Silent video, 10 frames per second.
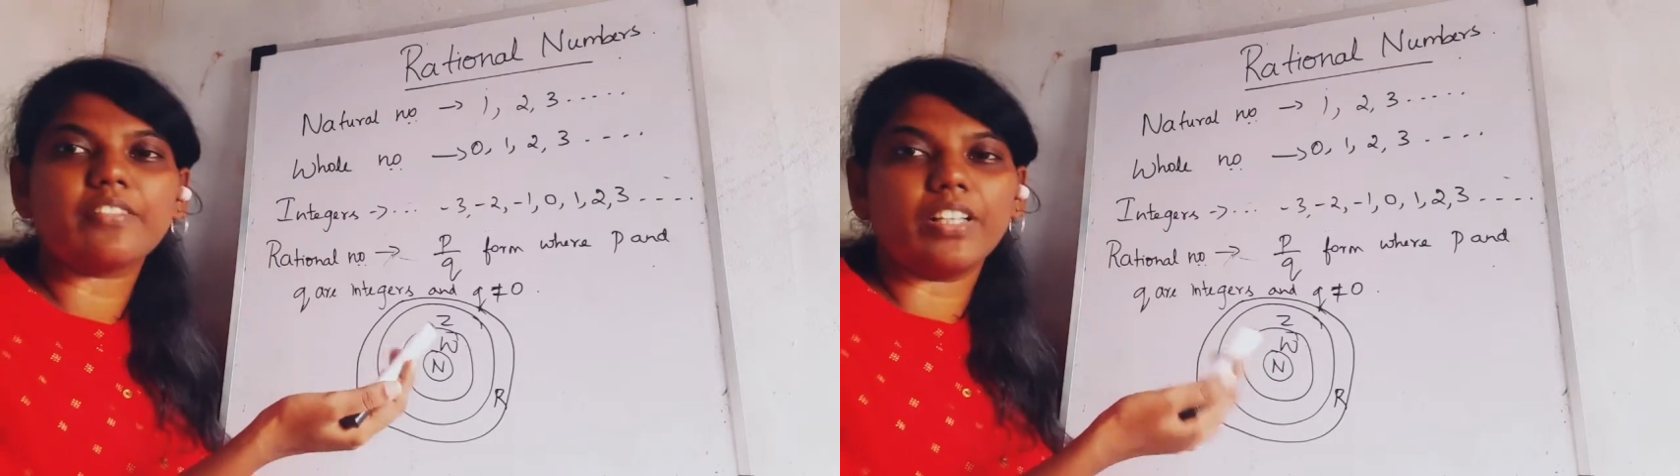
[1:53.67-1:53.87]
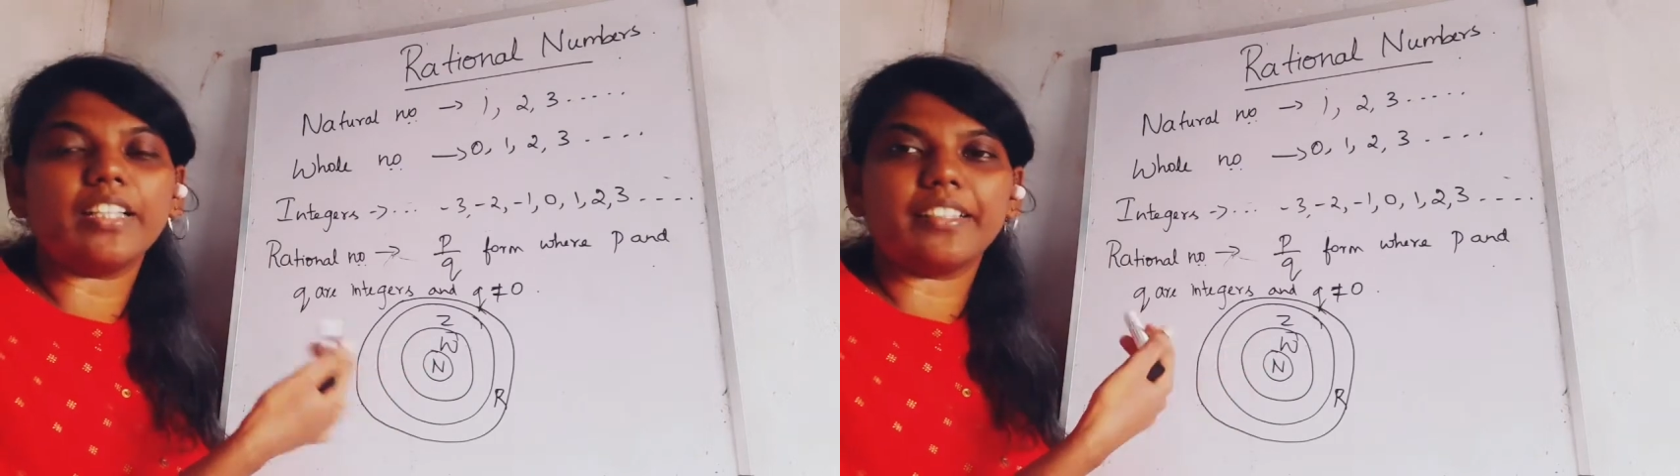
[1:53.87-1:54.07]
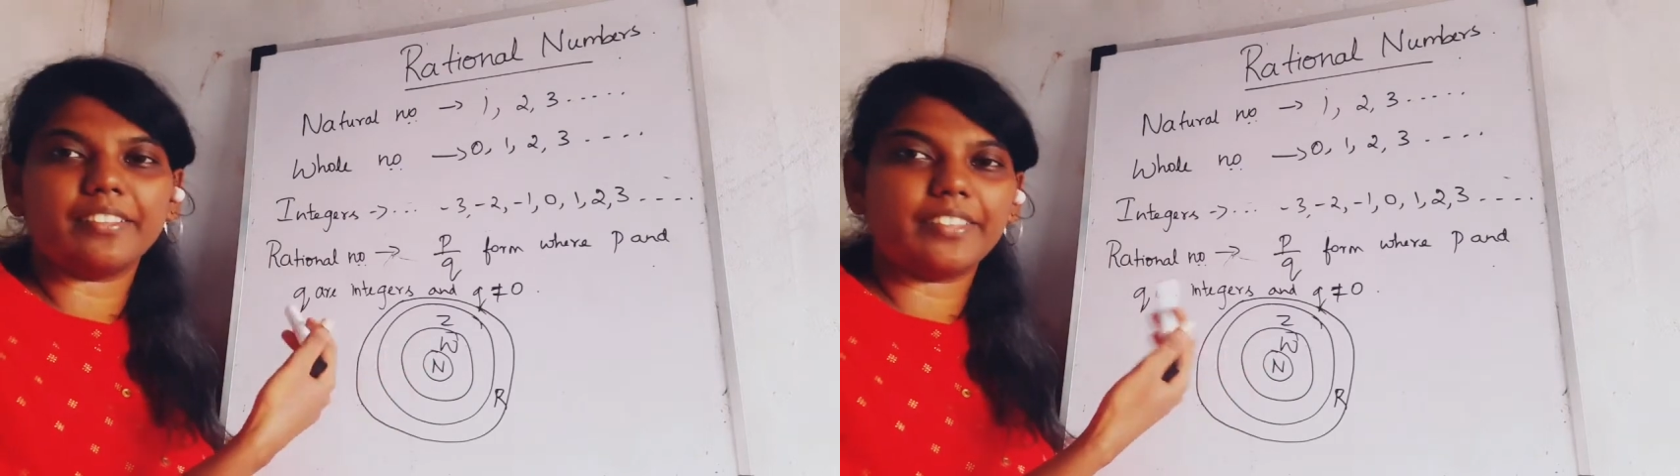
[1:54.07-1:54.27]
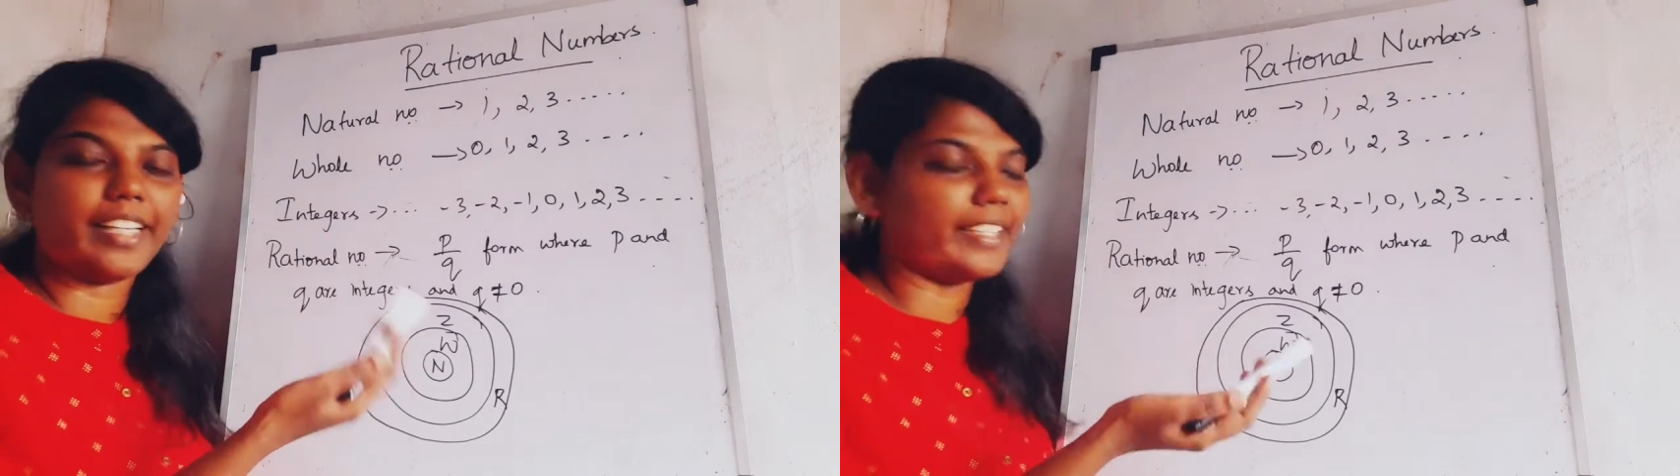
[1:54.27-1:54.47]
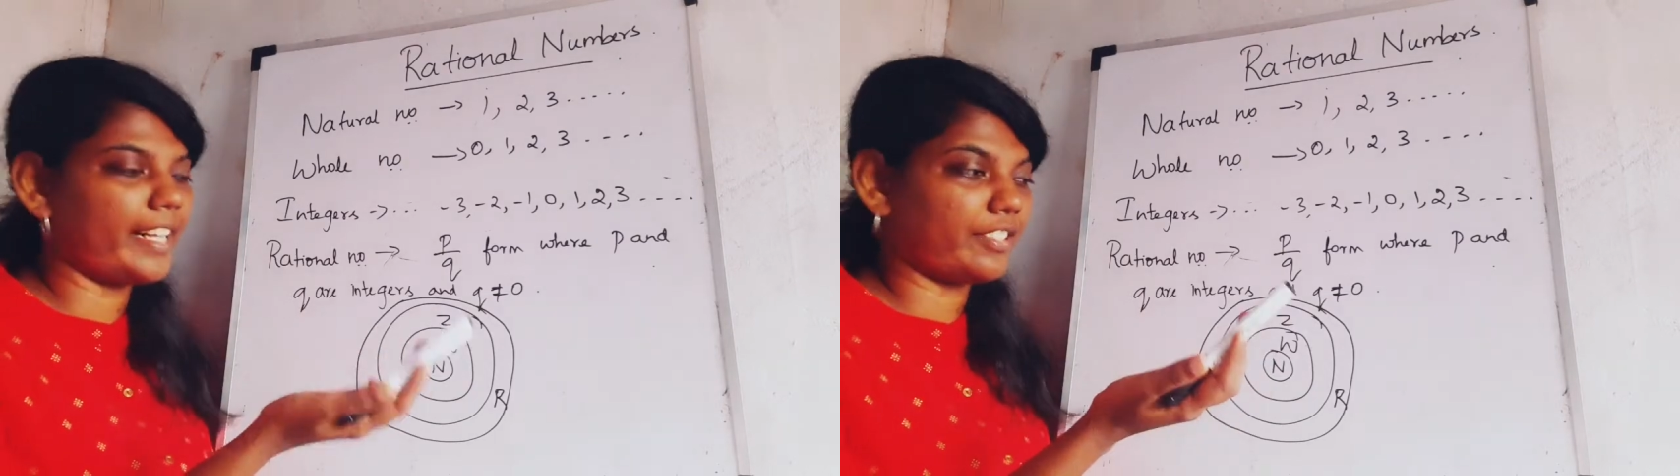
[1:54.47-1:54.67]
will
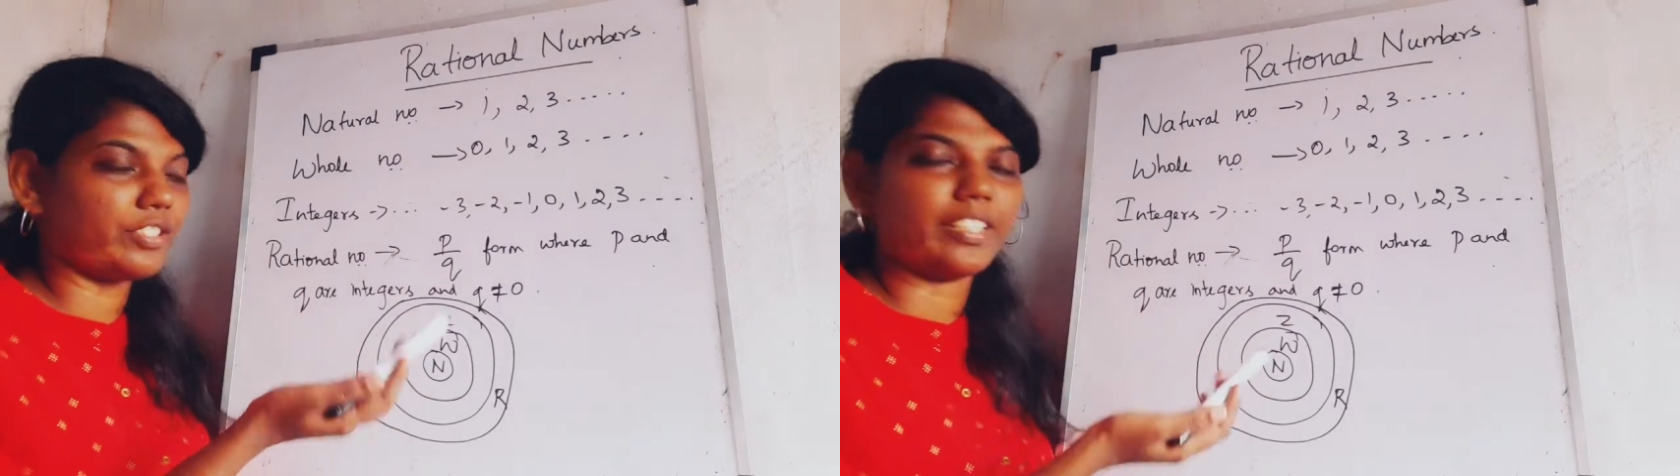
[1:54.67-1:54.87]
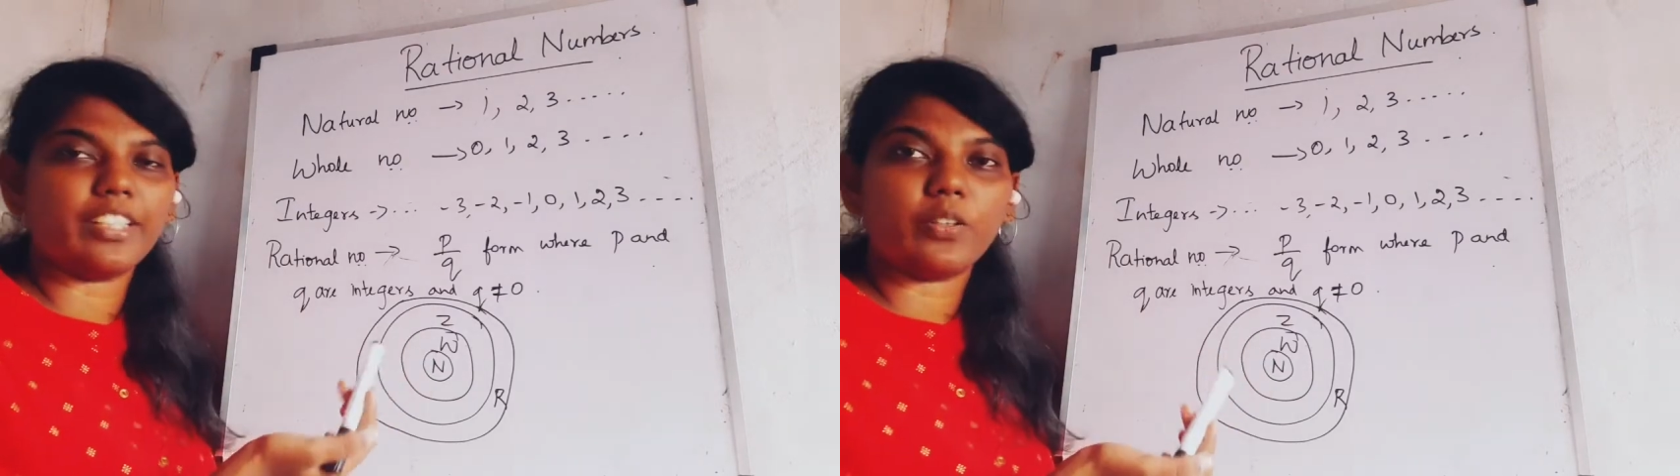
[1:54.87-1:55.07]
get extended.